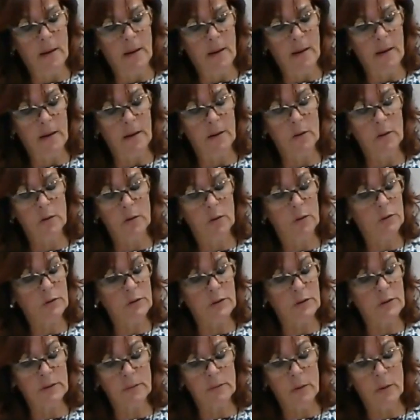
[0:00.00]
in
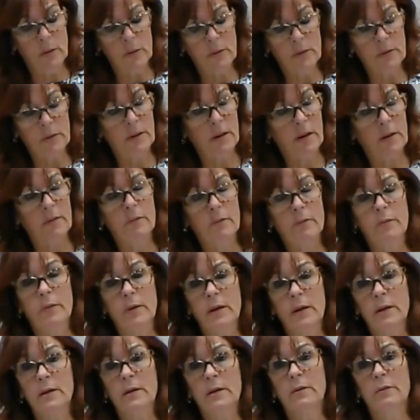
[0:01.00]
closing, the only thing I
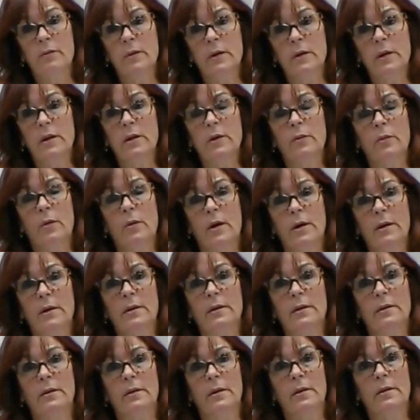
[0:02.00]
really, really
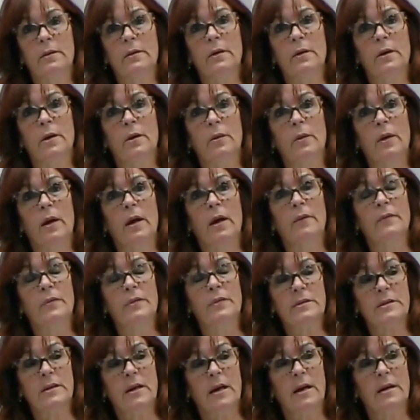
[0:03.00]
want to,
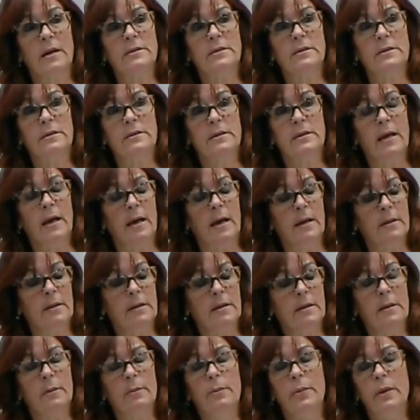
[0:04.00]
emphasize is that
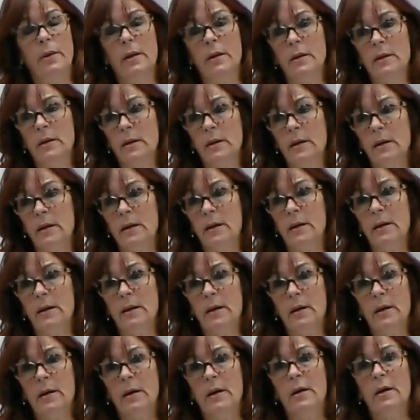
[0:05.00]
the ability
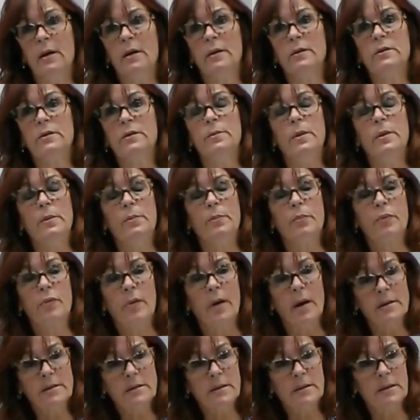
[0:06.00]
to be
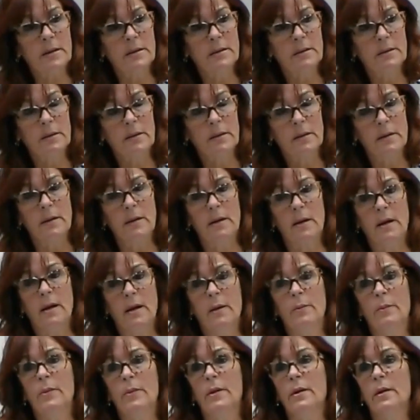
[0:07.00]
present
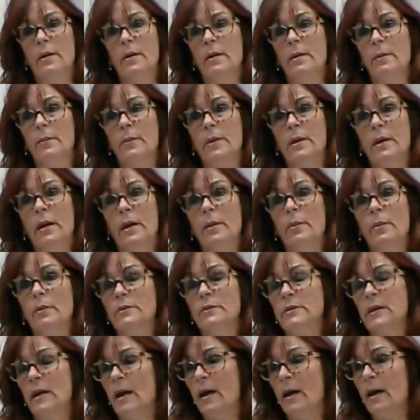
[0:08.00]
and be able
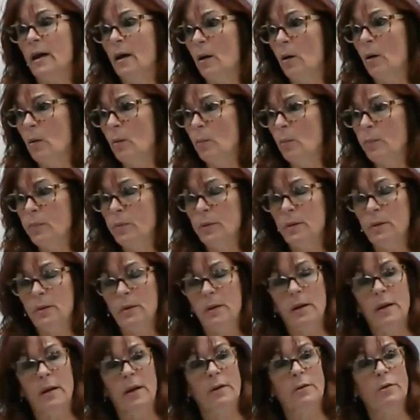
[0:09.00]
to help
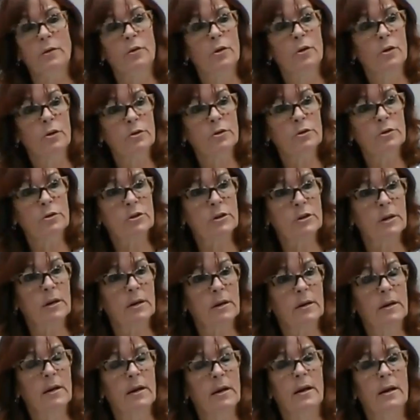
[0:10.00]
and
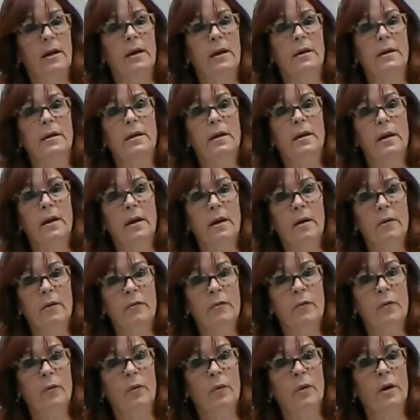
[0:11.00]
nurture and care
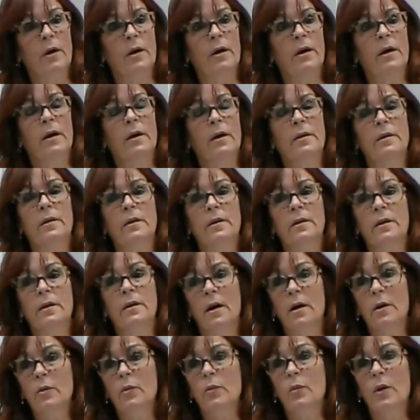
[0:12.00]
for the
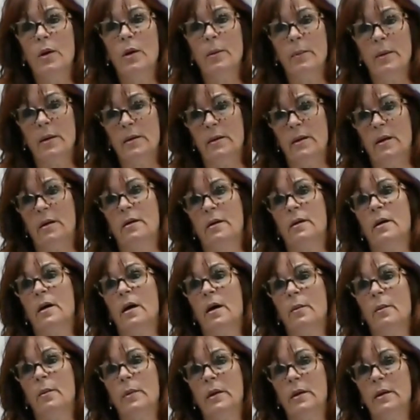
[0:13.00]
young women that are
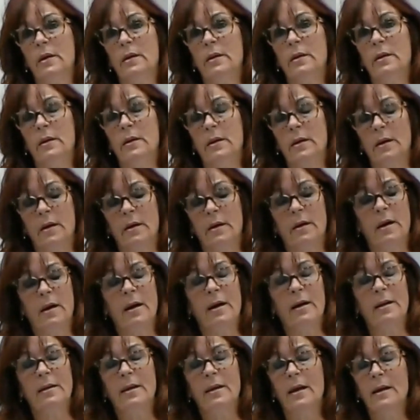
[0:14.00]
coming in here
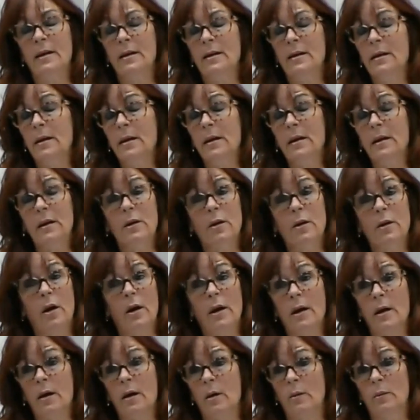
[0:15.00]
that need our
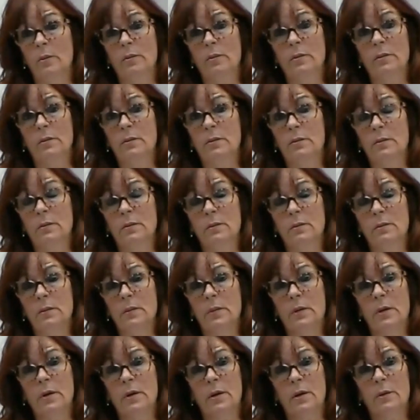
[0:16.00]
help.
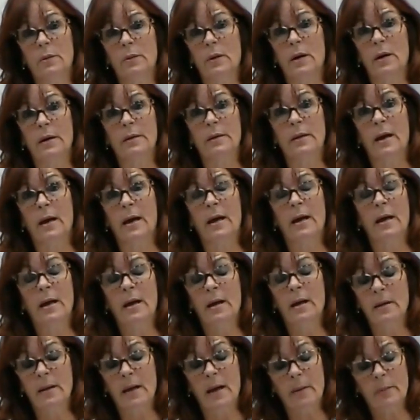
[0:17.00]
That
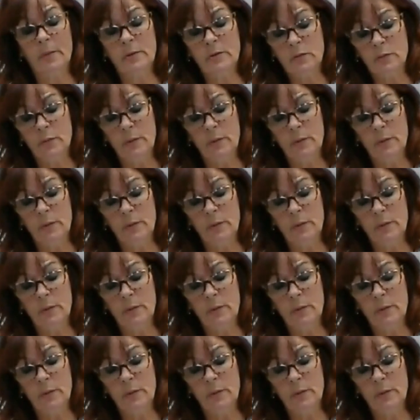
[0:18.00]
was